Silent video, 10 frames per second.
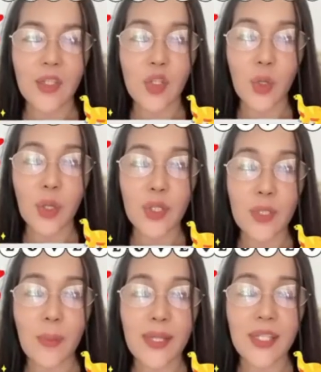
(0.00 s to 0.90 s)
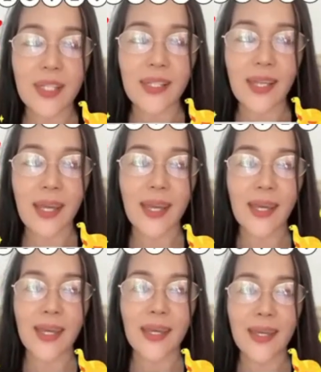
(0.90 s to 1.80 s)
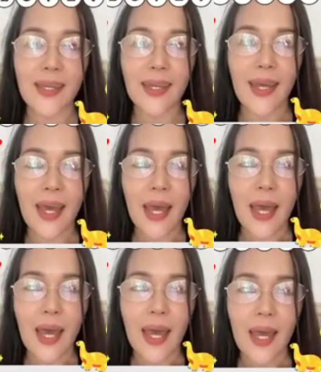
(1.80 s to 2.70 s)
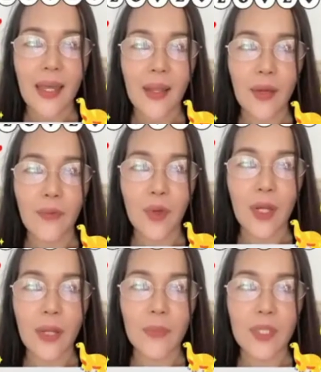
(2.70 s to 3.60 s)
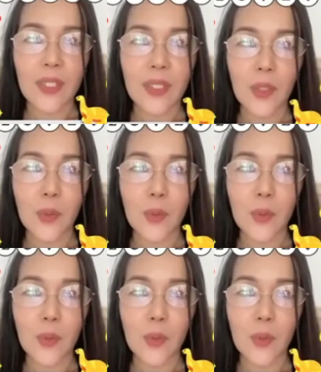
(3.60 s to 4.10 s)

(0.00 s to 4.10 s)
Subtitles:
Enjoy your special day. I love you and I miss you.